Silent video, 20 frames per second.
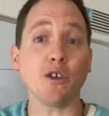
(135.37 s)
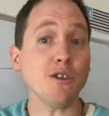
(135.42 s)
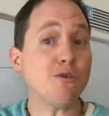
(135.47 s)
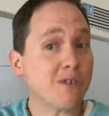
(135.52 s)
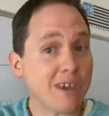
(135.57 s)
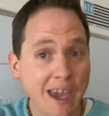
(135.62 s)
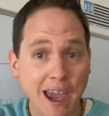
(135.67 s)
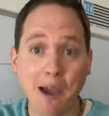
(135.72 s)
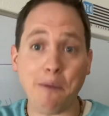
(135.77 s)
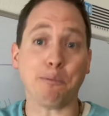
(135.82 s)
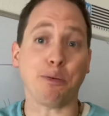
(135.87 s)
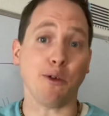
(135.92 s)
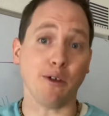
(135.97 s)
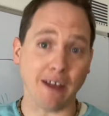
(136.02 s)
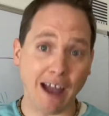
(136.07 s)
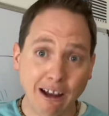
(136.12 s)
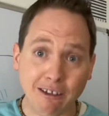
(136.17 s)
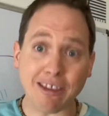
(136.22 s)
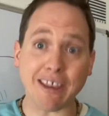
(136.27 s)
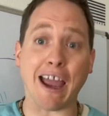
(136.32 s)
You can't pull
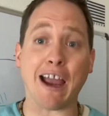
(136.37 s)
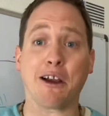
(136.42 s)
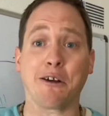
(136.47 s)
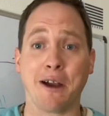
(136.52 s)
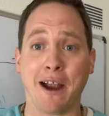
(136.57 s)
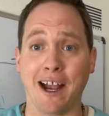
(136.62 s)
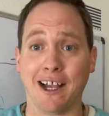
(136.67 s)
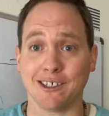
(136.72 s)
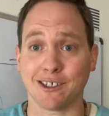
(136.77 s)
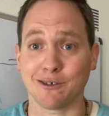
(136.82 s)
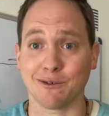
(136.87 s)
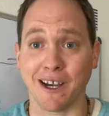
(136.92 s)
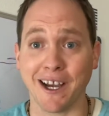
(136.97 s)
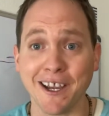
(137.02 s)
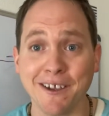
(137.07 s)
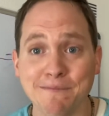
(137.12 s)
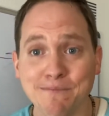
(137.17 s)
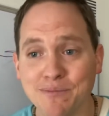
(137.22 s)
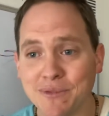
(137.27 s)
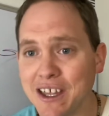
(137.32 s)
out that grass,
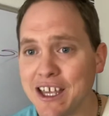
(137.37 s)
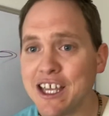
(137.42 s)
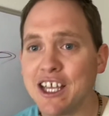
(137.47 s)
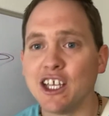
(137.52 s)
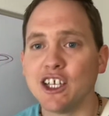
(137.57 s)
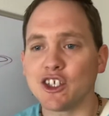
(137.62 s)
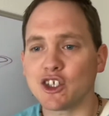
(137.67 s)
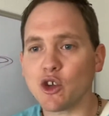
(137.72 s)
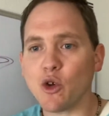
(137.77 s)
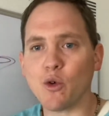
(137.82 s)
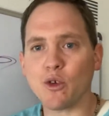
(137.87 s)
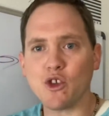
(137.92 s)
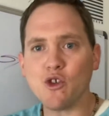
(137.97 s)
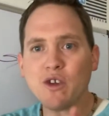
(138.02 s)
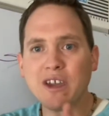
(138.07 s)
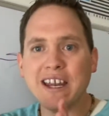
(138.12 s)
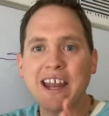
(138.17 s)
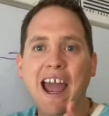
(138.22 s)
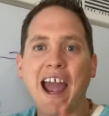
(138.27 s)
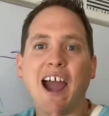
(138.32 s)
right? So you
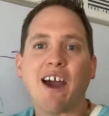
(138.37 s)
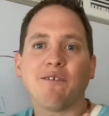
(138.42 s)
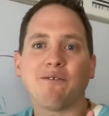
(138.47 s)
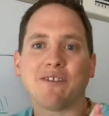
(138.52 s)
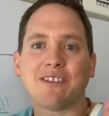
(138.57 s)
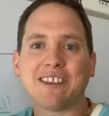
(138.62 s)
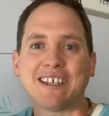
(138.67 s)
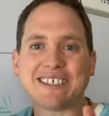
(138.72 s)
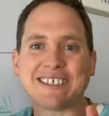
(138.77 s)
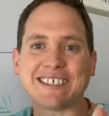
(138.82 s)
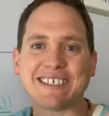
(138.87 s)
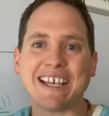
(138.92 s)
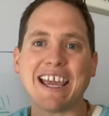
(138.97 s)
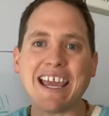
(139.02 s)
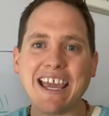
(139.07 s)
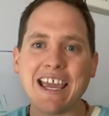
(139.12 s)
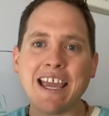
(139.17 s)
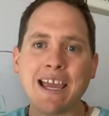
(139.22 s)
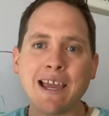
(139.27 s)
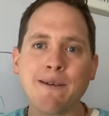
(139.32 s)
can have the
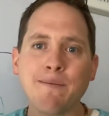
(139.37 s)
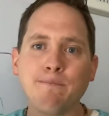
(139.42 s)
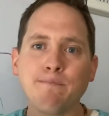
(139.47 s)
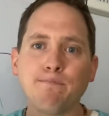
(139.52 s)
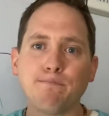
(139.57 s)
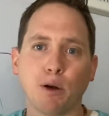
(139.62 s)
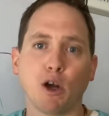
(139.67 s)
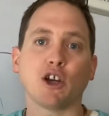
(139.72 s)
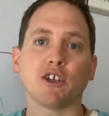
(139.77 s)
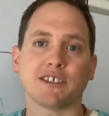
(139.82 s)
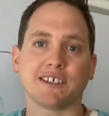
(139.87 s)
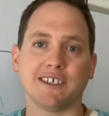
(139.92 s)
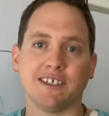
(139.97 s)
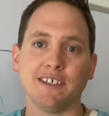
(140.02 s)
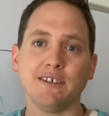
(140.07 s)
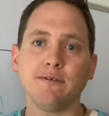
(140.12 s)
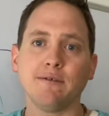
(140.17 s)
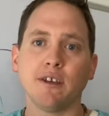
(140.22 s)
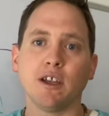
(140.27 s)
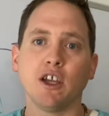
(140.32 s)
same
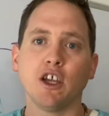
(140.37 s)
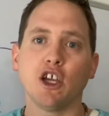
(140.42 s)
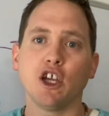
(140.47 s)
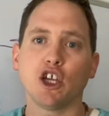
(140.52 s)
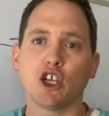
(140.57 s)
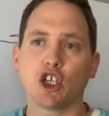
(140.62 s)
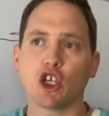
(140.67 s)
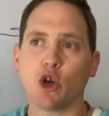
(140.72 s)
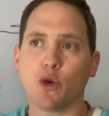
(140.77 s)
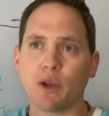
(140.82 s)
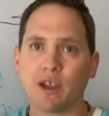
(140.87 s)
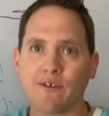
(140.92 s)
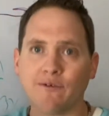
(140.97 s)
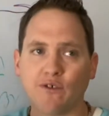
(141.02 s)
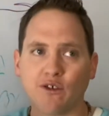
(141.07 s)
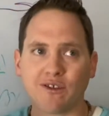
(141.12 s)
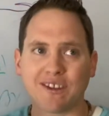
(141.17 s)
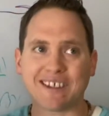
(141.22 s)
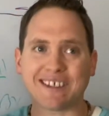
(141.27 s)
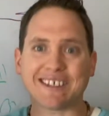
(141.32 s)
person going
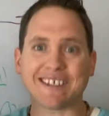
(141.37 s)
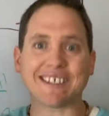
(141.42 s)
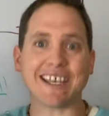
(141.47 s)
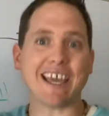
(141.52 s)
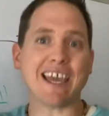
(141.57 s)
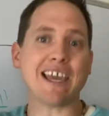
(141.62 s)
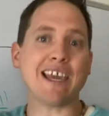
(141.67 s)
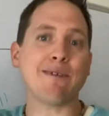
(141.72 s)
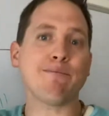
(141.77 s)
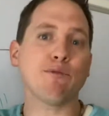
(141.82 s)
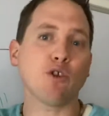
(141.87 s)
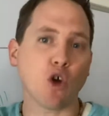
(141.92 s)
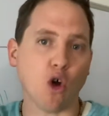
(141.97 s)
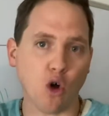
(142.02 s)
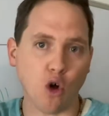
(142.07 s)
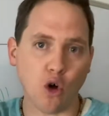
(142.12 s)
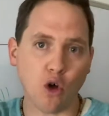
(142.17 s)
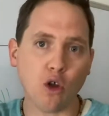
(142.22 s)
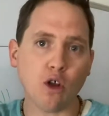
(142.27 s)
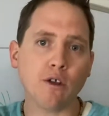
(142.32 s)
for the same
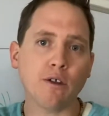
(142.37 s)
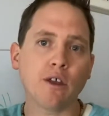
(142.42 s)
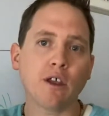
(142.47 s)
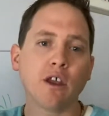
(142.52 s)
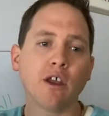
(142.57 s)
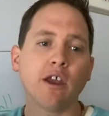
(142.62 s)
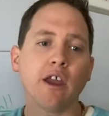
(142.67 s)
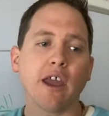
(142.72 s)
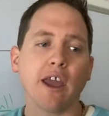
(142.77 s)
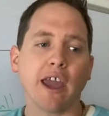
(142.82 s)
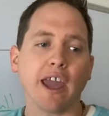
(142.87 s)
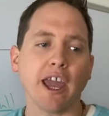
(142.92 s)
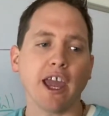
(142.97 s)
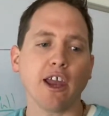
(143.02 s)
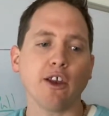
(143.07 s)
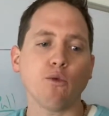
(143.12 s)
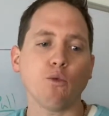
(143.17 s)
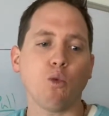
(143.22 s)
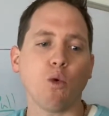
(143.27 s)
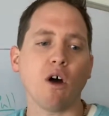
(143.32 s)
goal,
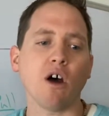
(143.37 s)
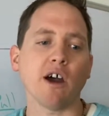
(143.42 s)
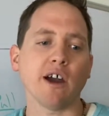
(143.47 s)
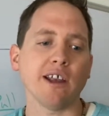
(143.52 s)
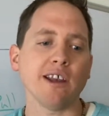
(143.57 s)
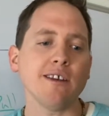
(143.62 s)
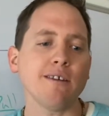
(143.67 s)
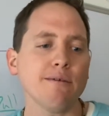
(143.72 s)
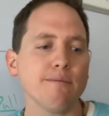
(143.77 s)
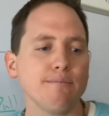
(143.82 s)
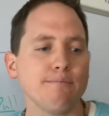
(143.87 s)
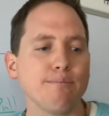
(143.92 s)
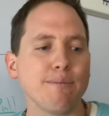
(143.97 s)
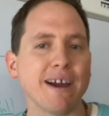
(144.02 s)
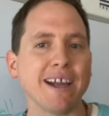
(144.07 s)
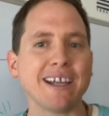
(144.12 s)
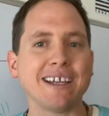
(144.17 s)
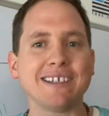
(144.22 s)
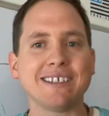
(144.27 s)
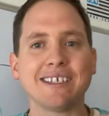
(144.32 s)
and one
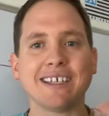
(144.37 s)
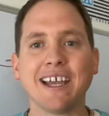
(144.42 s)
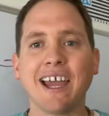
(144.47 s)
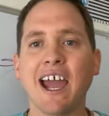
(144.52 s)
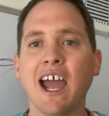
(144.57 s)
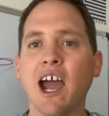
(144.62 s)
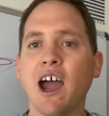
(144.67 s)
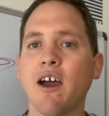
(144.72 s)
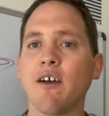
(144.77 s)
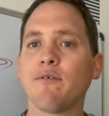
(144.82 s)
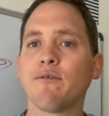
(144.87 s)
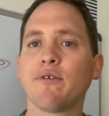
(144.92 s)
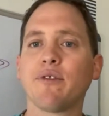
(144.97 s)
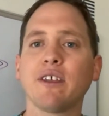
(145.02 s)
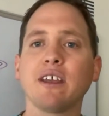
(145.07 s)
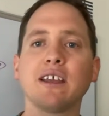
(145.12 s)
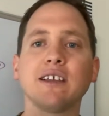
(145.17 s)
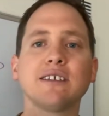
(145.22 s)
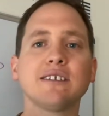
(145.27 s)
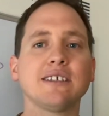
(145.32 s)
might have
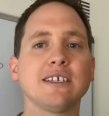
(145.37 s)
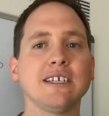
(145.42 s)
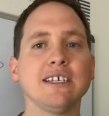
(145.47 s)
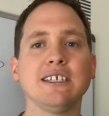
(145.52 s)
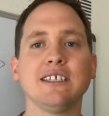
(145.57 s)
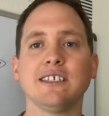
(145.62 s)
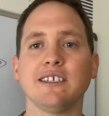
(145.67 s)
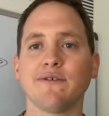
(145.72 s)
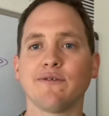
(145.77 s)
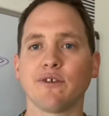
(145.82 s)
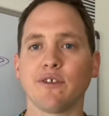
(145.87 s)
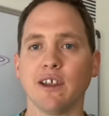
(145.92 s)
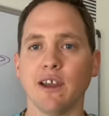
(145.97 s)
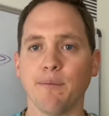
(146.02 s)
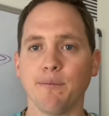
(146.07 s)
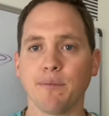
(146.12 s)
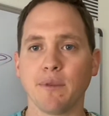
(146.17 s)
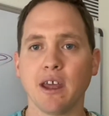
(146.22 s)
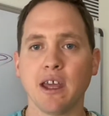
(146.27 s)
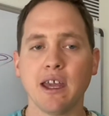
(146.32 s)
things easy for them.
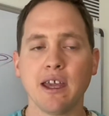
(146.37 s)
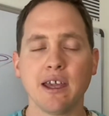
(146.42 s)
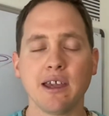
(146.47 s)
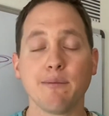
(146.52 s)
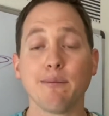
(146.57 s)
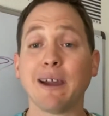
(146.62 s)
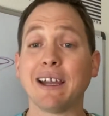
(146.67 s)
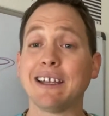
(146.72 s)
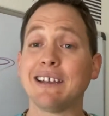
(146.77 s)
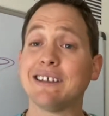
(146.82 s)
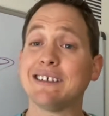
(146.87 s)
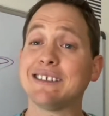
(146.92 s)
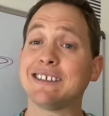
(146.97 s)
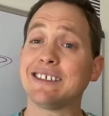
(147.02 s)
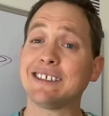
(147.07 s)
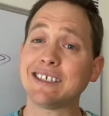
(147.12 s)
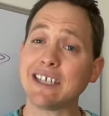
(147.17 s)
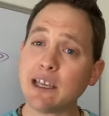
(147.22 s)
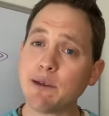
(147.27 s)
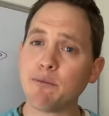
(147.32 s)
It might
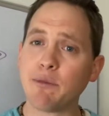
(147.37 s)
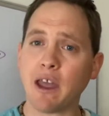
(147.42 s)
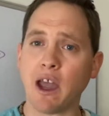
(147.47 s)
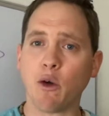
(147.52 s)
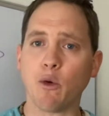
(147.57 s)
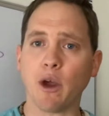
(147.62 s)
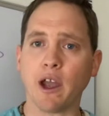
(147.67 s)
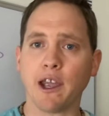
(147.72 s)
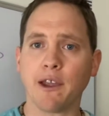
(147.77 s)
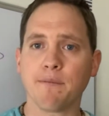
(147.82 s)
seem that way.